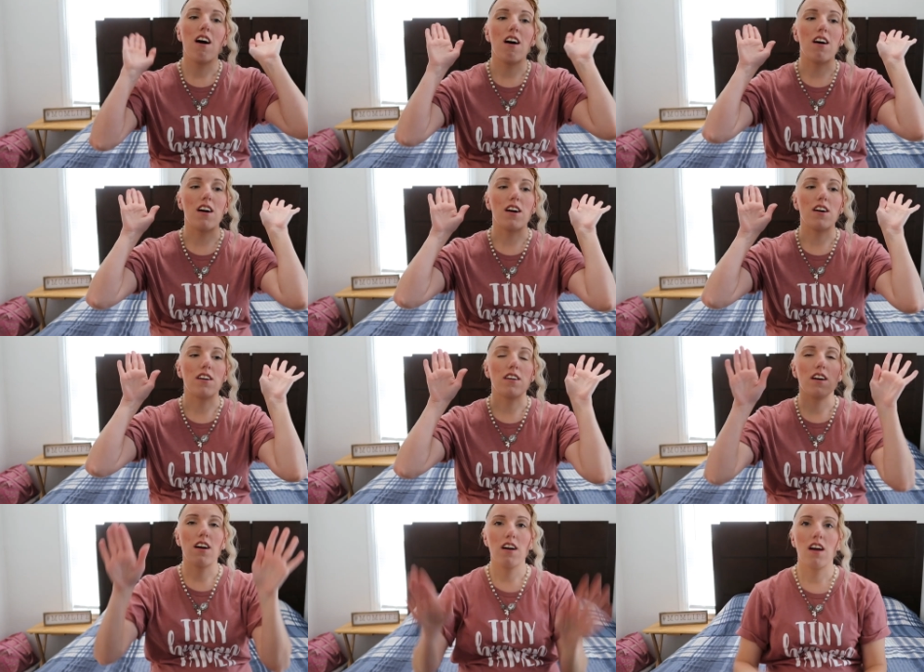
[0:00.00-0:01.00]

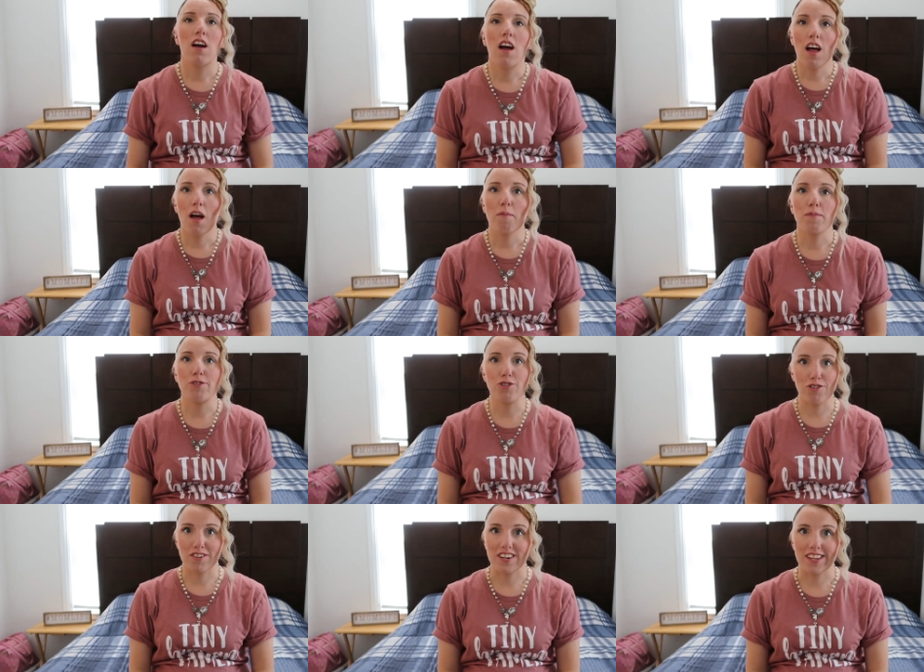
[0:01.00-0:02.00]
are
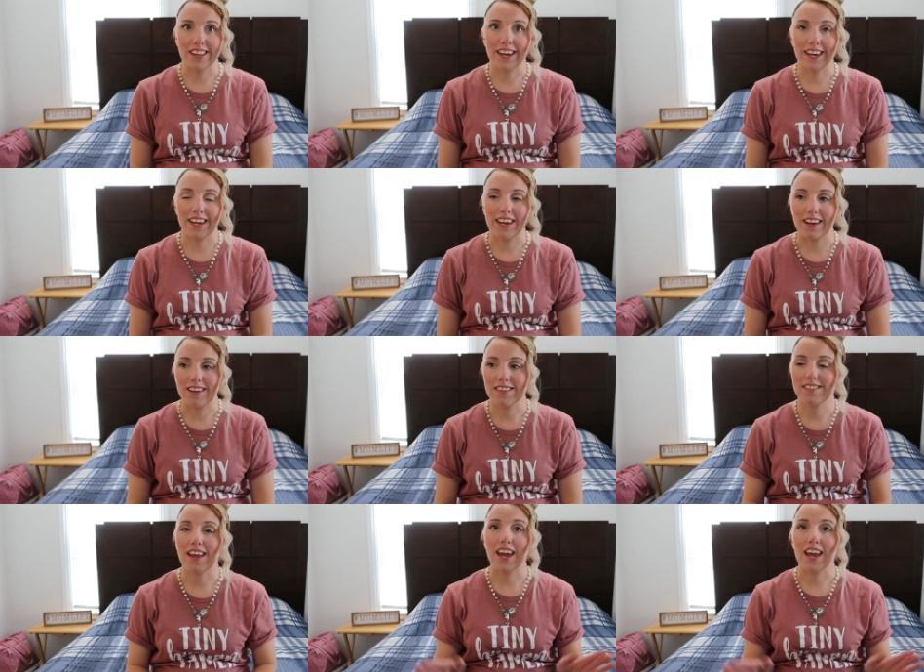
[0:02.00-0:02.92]
maternity leggings